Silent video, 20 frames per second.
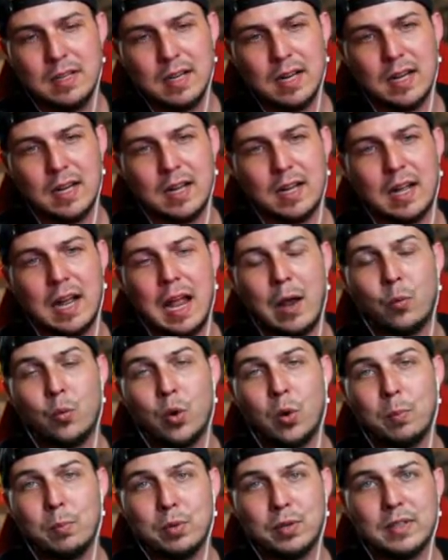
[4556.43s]
I
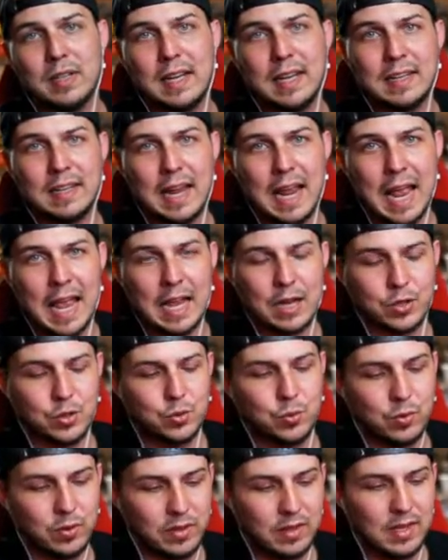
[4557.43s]
will put an
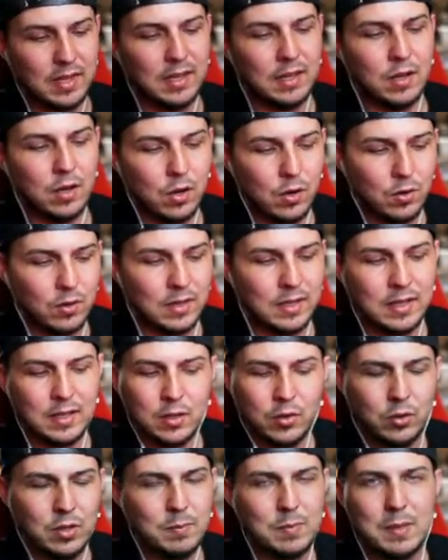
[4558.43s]
actual thing, and the
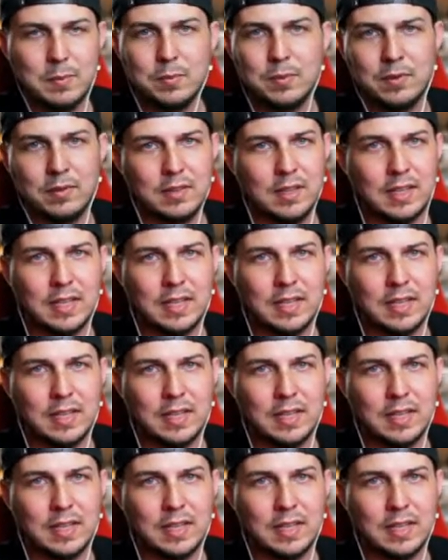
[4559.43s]
only people that